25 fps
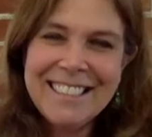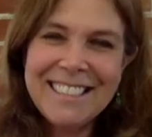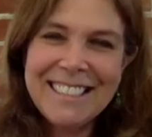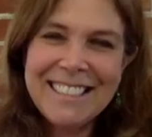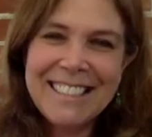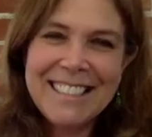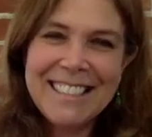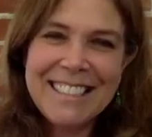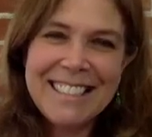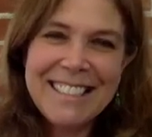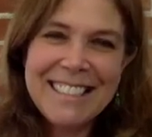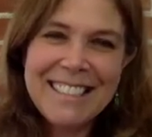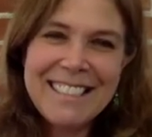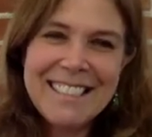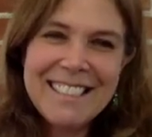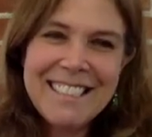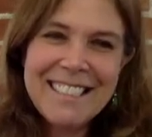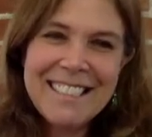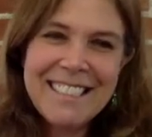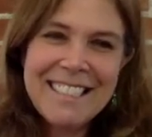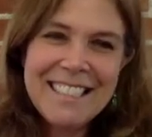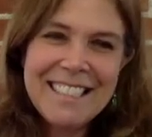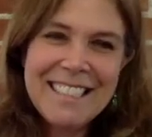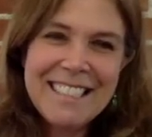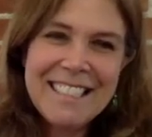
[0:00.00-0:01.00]

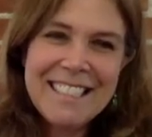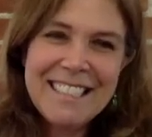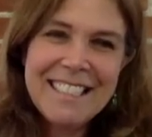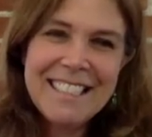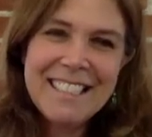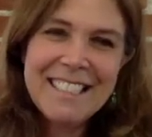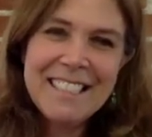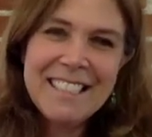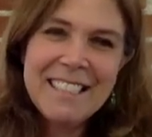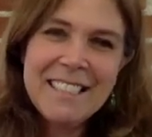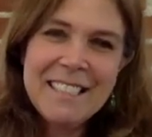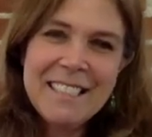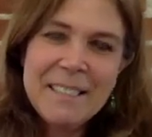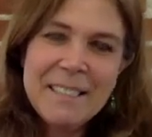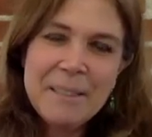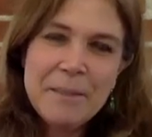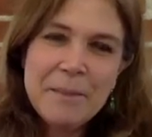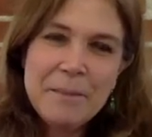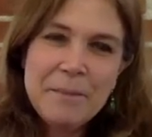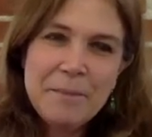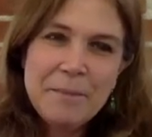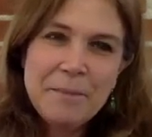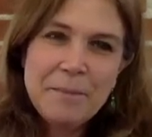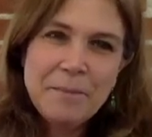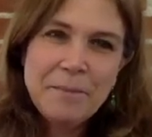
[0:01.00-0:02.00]

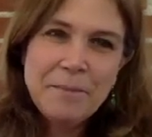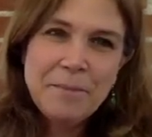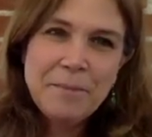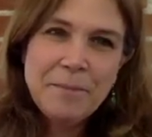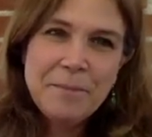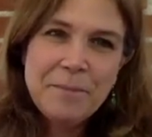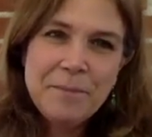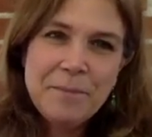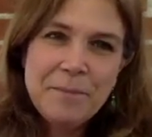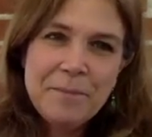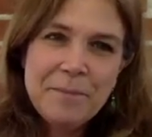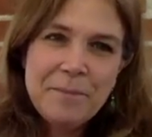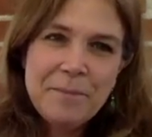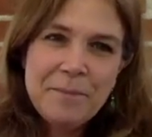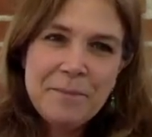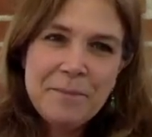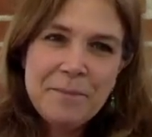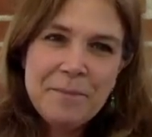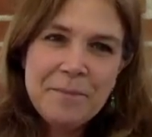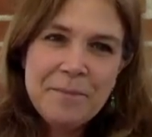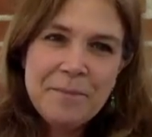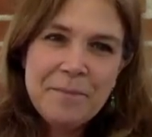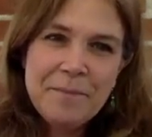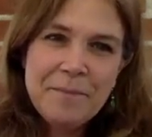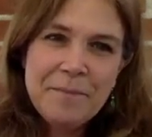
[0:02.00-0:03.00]

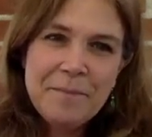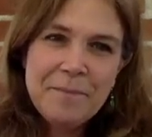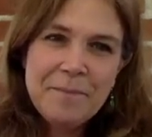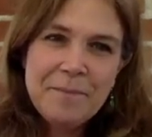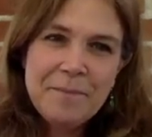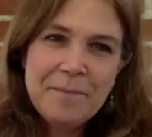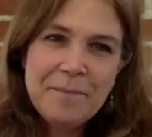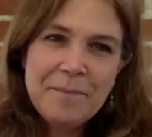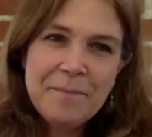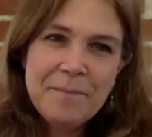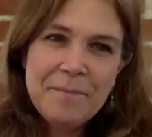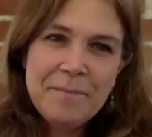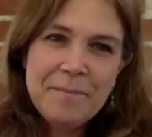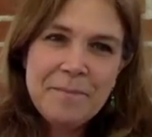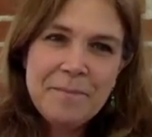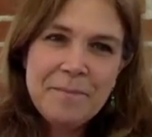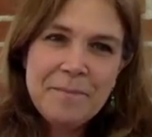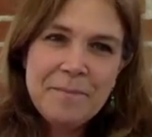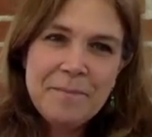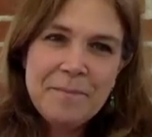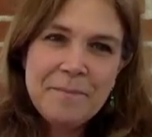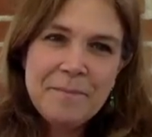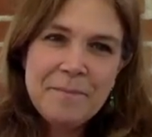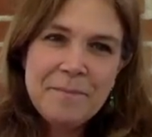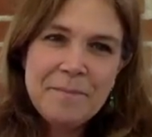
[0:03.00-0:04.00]

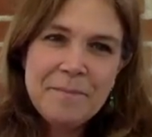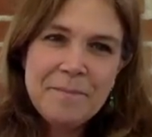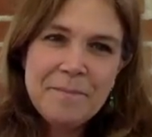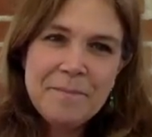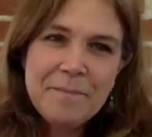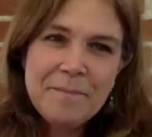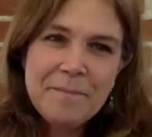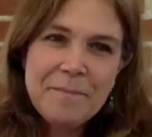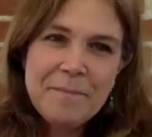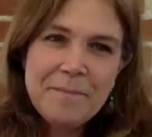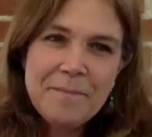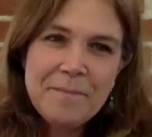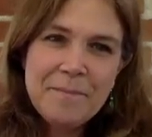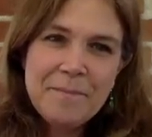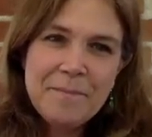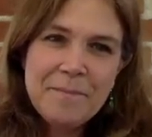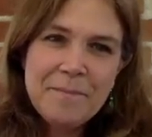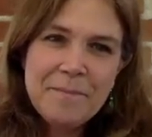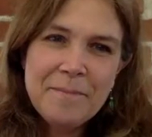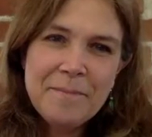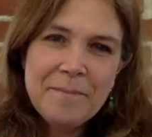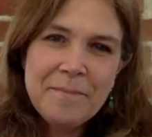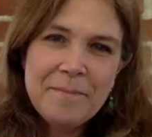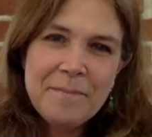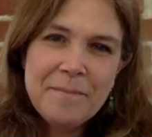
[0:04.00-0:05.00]

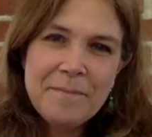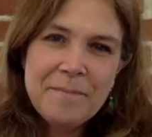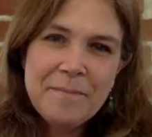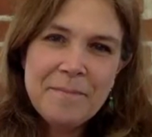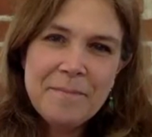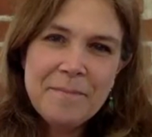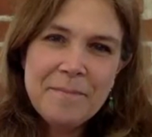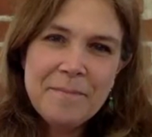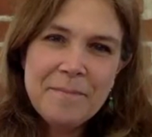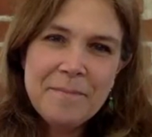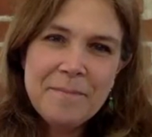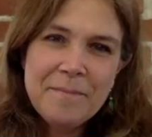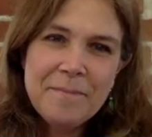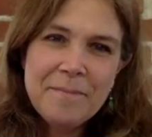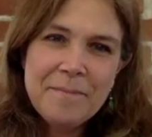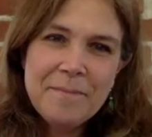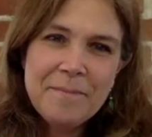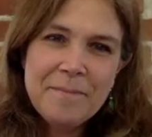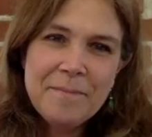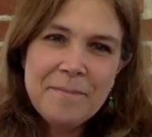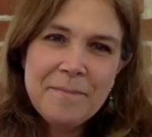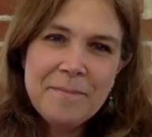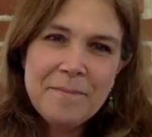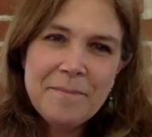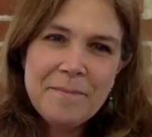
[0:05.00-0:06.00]

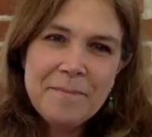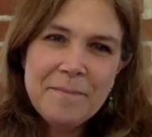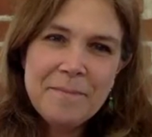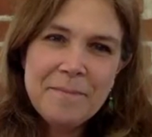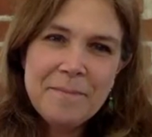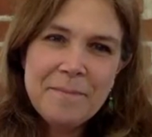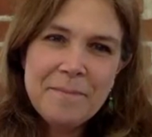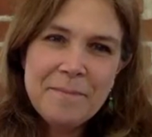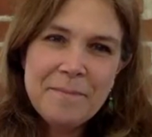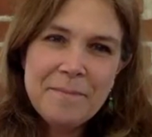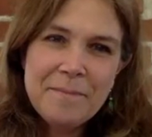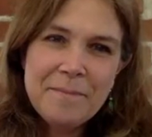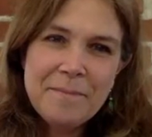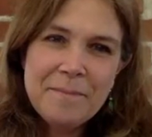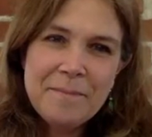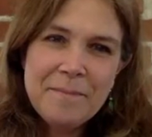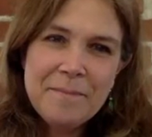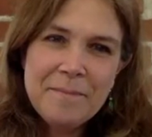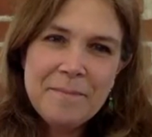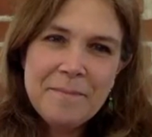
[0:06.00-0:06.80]
This person isn't speaking.